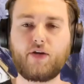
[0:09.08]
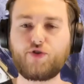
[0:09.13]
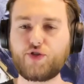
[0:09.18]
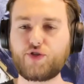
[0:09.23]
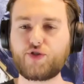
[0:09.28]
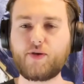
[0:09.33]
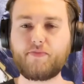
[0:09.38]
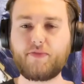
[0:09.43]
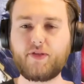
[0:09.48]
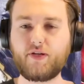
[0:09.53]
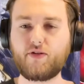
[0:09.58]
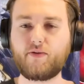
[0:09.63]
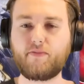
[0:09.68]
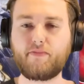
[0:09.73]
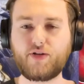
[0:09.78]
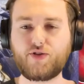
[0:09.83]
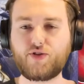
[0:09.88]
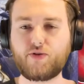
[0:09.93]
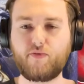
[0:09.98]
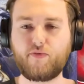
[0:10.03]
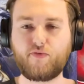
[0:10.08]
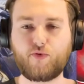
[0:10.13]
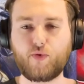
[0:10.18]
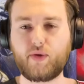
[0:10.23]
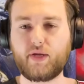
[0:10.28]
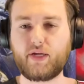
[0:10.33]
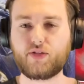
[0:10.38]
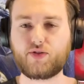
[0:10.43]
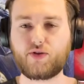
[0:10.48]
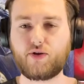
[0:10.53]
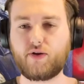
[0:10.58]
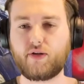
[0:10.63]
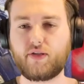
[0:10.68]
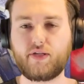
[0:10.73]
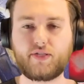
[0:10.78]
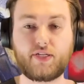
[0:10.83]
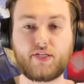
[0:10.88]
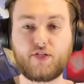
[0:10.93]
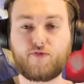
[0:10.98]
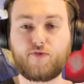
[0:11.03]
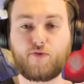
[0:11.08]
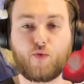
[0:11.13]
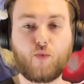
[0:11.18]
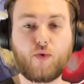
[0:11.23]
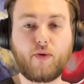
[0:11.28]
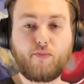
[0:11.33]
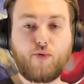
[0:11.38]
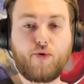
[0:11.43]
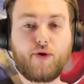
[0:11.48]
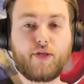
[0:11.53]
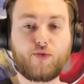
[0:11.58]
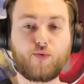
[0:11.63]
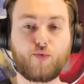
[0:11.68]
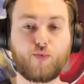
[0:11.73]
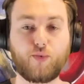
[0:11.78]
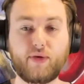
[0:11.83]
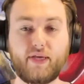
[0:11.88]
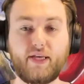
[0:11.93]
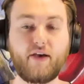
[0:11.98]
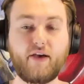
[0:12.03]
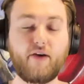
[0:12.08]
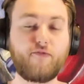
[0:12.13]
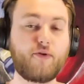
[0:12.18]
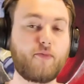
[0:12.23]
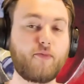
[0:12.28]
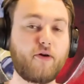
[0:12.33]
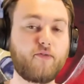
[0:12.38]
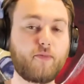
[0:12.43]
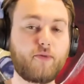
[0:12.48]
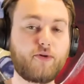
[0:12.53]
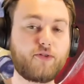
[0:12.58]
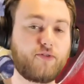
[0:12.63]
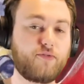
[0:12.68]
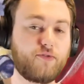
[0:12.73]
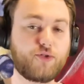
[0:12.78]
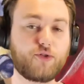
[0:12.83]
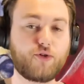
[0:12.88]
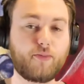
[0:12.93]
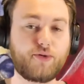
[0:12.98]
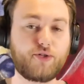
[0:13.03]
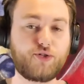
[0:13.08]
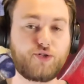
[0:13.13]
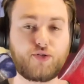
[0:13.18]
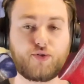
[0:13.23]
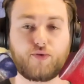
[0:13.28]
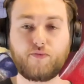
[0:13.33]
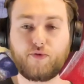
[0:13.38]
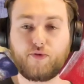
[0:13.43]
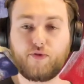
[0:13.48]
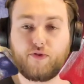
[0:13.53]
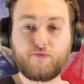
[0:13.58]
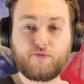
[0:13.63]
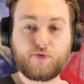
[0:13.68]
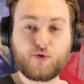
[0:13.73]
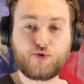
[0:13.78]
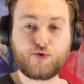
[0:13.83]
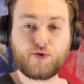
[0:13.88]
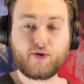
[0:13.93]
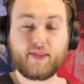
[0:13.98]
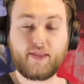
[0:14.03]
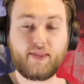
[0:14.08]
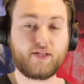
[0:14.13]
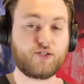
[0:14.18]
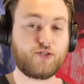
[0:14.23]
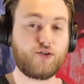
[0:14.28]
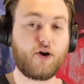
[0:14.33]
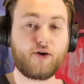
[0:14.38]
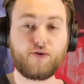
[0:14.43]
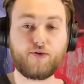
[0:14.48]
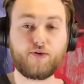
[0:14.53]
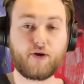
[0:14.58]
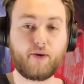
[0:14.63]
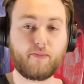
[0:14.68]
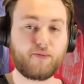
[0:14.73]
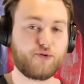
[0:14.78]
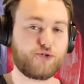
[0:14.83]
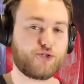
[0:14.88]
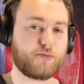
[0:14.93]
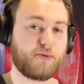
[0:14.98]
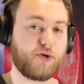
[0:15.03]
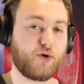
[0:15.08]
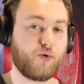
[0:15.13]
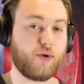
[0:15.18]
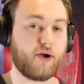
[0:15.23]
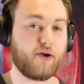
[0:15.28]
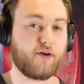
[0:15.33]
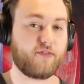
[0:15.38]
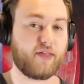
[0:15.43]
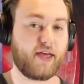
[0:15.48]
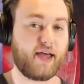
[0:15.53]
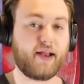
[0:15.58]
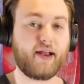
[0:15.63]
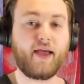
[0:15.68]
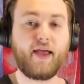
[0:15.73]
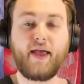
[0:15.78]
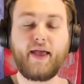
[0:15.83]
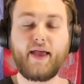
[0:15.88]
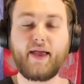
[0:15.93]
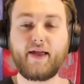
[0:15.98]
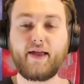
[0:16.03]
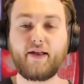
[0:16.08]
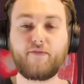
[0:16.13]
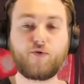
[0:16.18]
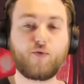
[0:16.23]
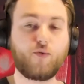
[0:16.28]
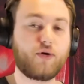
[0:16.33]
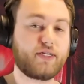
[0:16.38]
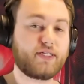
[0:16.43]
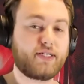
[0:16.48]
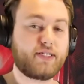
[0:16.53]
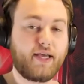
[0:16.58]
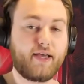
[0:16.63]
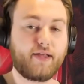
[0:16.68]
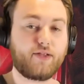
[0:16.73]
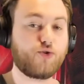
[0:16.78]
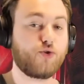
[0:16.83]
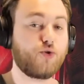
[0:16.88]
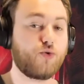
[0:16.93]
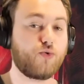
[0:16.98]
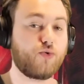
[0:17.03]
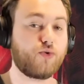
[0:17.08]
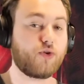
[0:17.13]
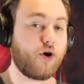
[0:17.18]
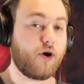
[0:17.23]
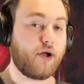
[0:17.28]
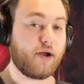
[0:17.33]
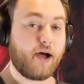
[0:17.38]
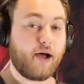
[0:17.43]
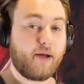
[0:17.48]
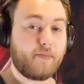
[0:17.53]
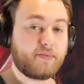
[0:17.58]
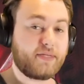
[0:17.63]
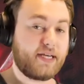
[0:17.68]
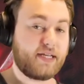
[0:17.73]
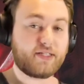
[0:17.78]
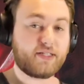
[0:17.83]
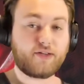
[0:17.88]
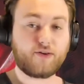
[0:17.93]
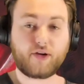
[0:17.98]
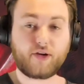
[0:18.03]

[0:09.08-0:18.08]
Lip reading: just something to mention before we get started, this is for 1.3 of the Marvel Multiverse RPG, so if you're in the future and that's not your number, just be aware of that. And if you want to stay tuned on updates that are